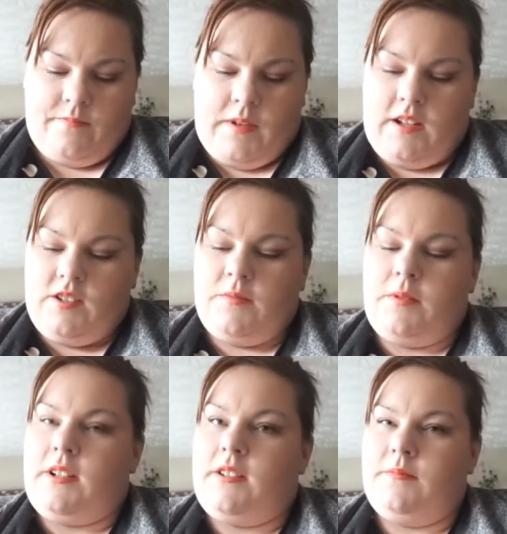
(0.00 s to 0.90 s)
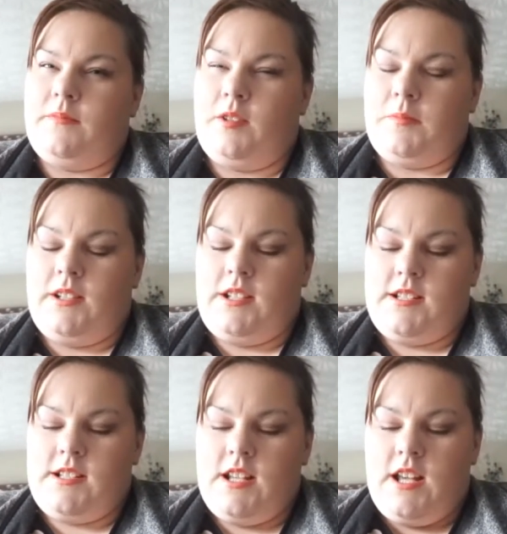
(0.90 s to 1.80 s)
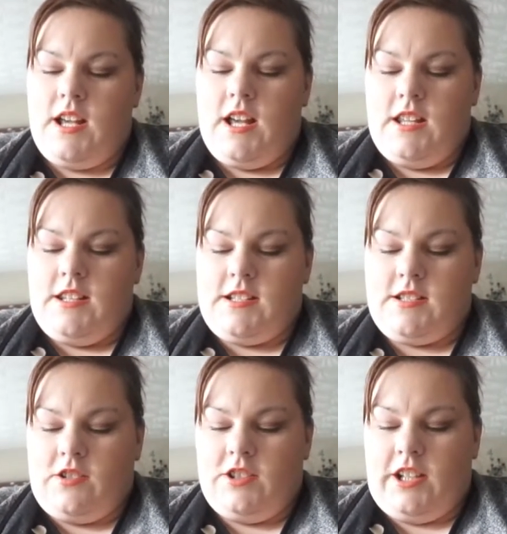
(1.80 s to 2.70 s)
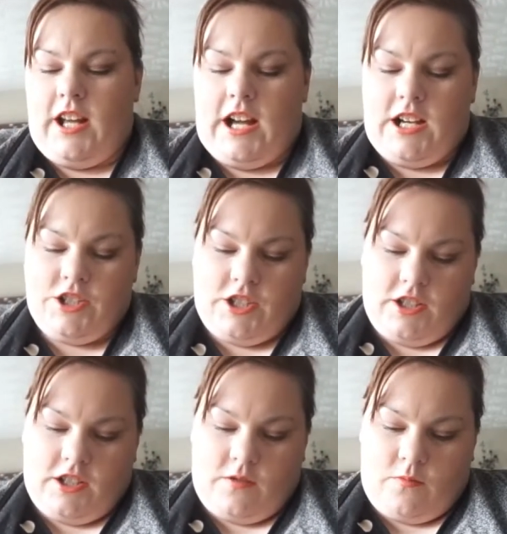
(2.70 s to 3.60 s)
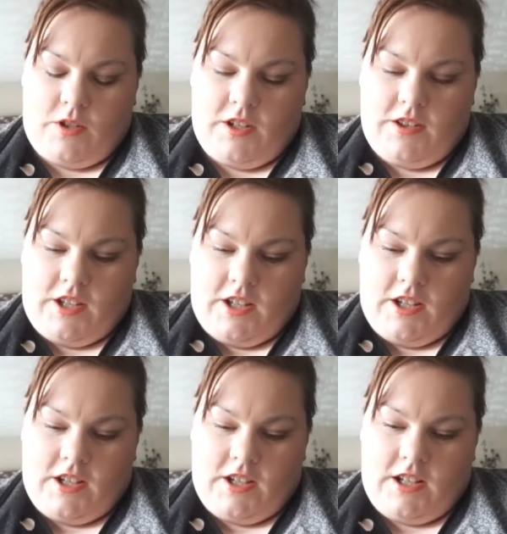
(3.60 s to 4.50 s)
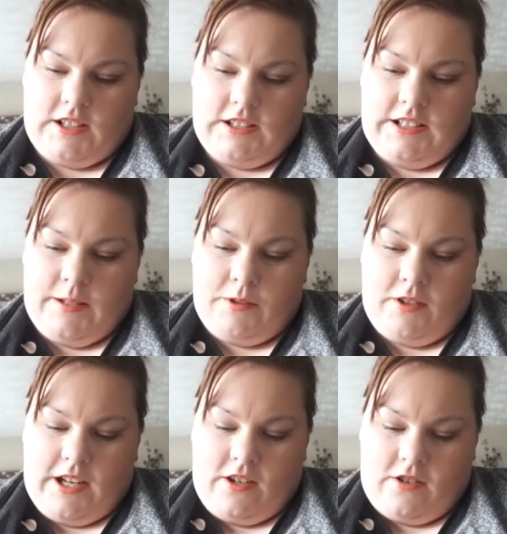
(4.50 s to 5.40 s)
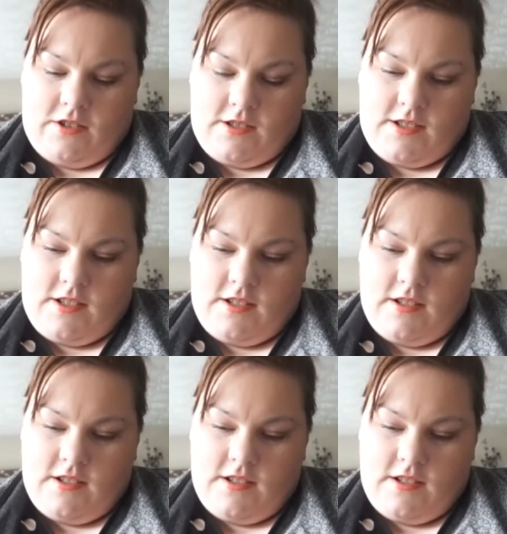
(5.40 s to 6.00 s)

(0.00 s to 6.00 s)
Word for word: But I'll not be able to open this. The Sonia Kashuk, one of the lip crayons.